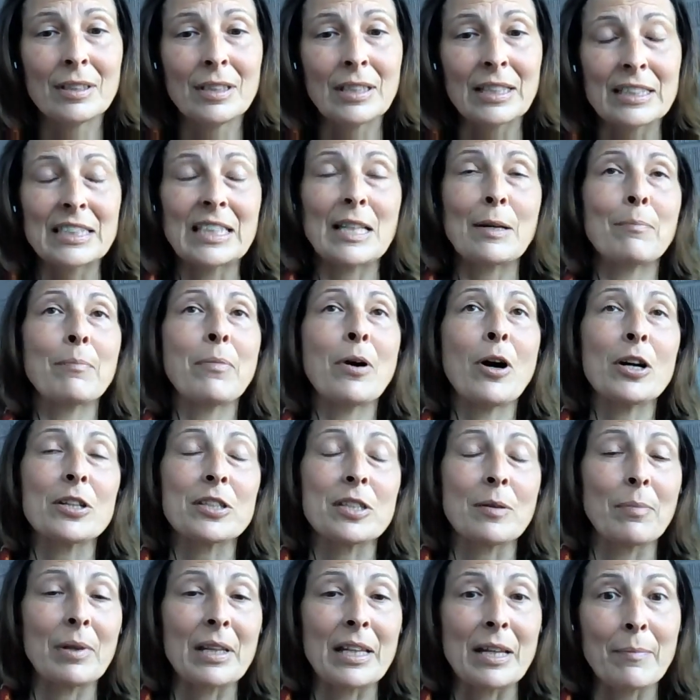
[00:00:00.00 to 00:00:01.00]
except
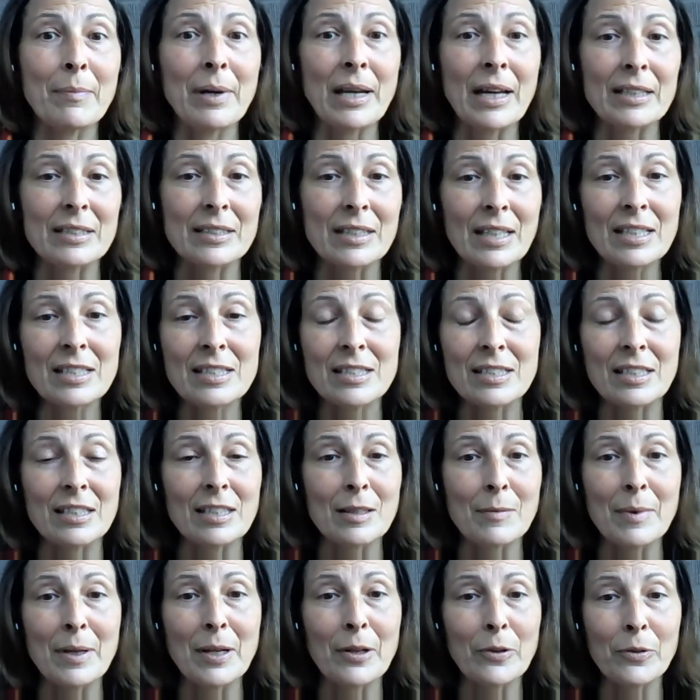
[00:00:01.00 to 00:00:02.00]
possibly a bad taste in
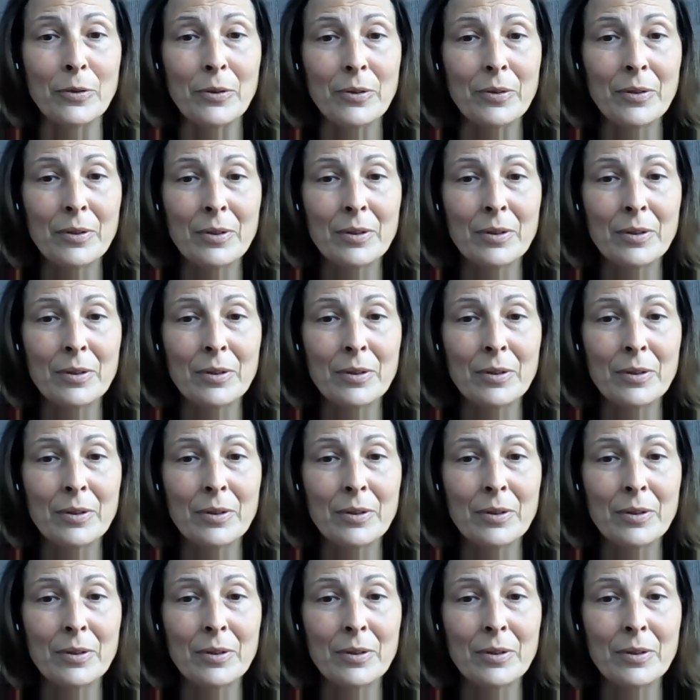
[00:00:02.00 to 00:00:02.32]
the mouth.